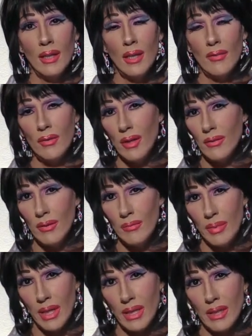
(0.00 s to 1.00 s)
Have you ever
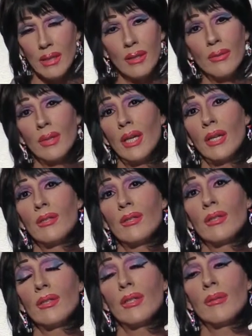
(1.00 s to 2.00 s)
been in a
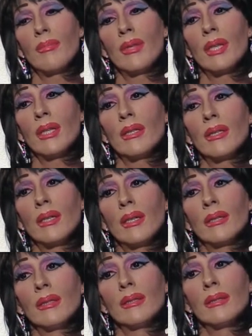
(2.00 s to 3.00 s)
relationship
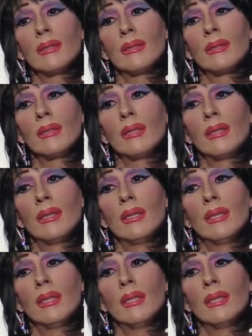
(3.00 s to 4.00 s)
that
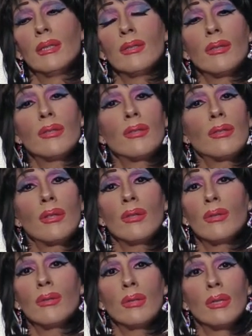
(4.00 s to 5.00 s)
is just
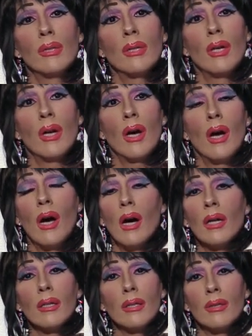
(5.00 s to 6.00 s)
so
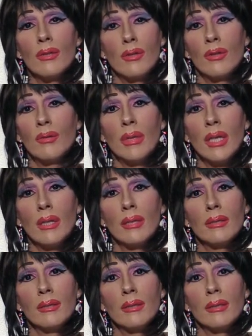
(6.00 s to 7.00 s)

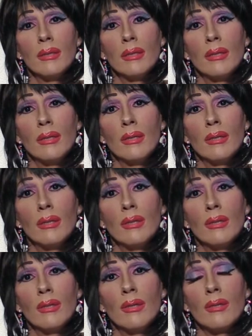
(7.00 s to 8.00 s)
all-consuming,
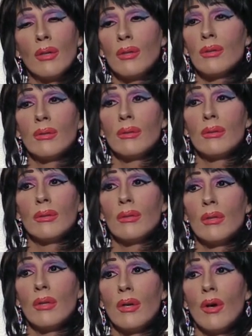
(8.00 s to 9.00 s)
so
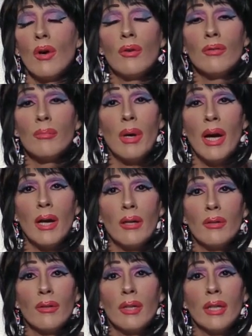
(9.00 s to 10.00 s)

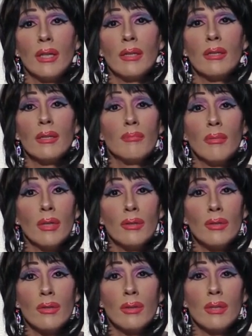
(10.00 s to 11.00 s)
overpowering and
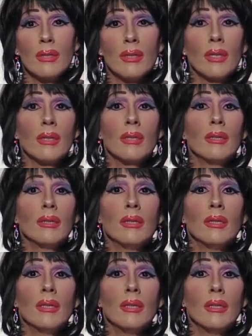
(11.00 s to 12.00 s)
tumultuous that
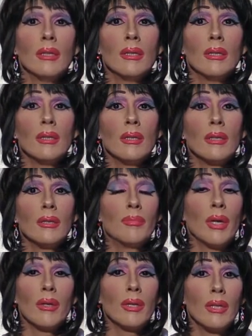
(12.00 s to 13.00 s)
you
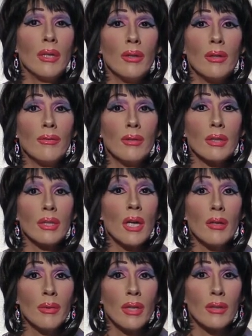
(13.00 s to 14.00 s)
barely know if you're
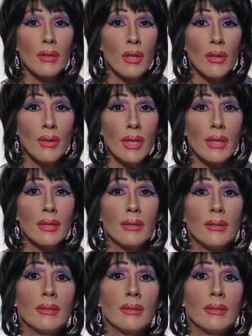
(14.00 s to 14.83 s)
coming or going?